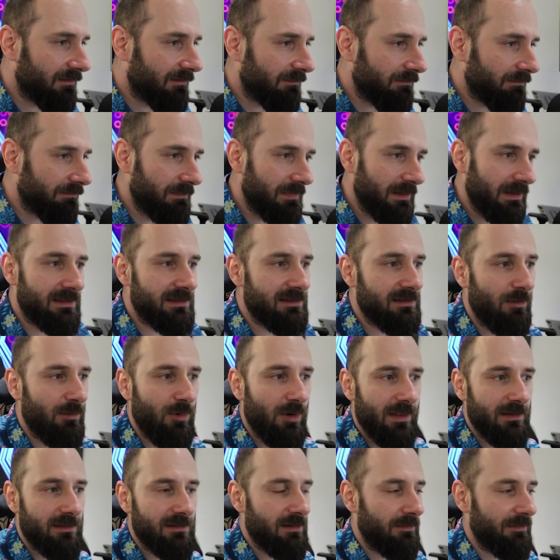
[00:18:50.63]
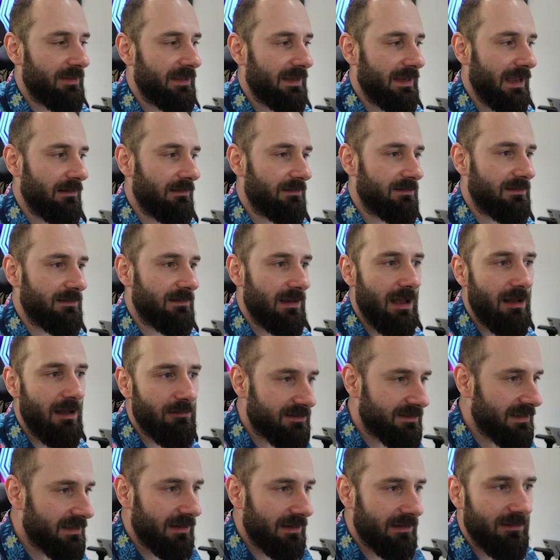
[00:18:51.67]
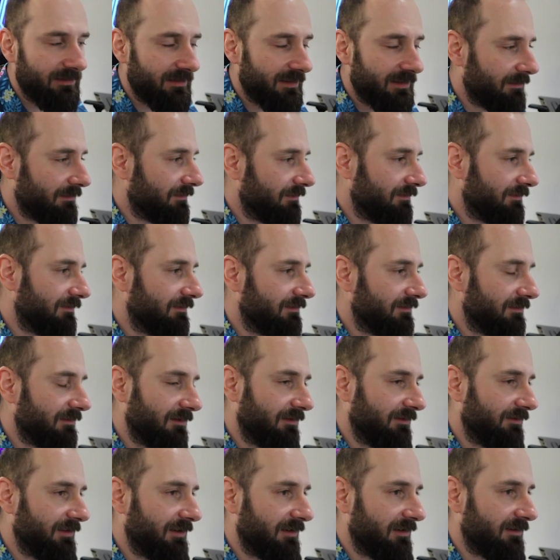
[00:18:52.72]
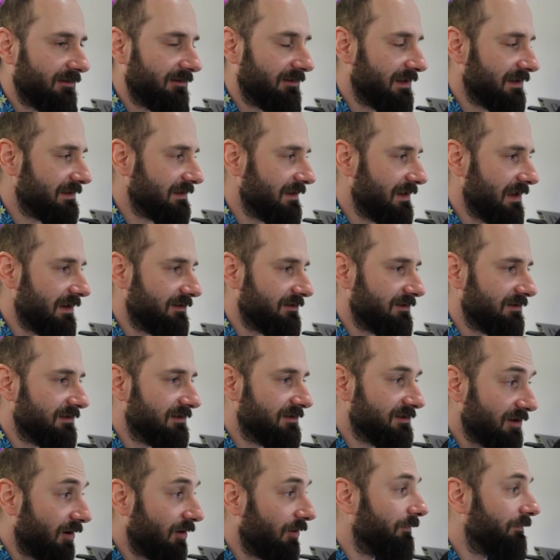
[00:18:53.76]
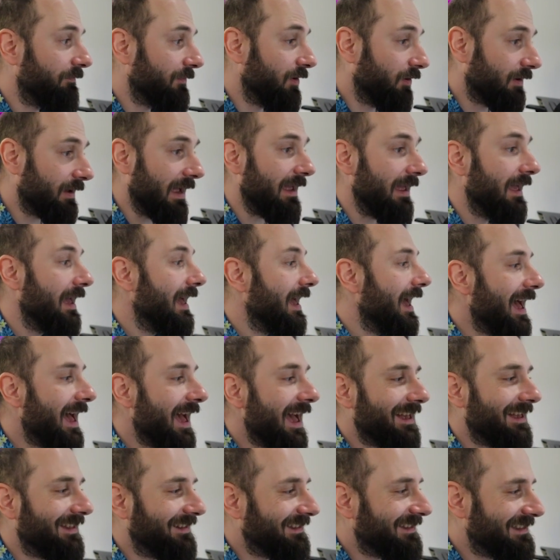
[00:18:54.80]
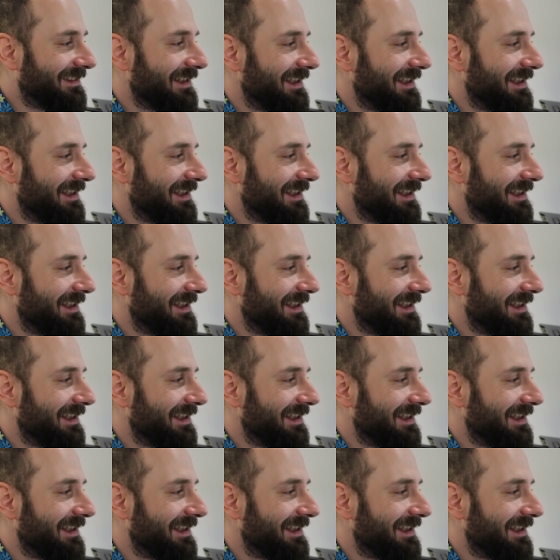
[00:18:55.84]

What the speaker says: be something else outside of their destination. So okay, and